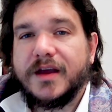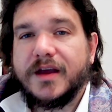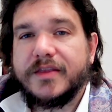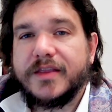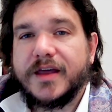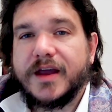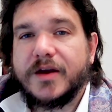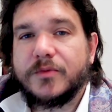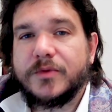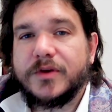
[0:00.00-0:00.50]

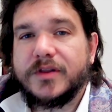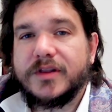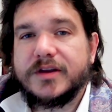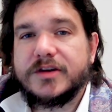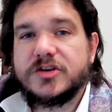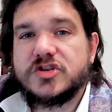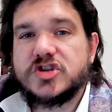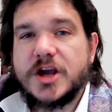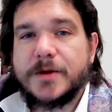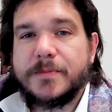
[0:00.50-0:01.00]
and that
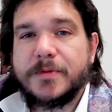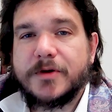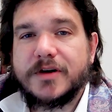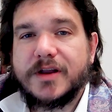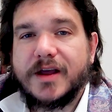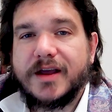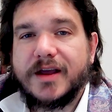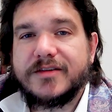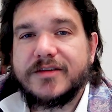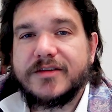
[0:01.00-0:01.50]
really
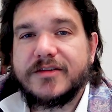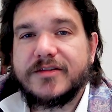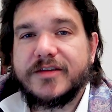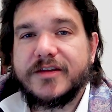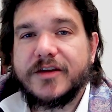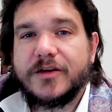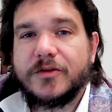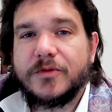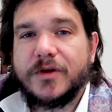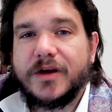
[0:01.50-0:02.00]
jeopardizes
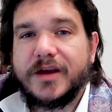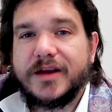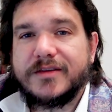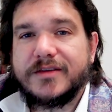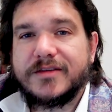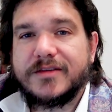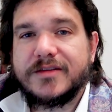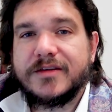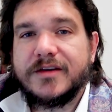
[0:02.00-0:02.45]
their rights.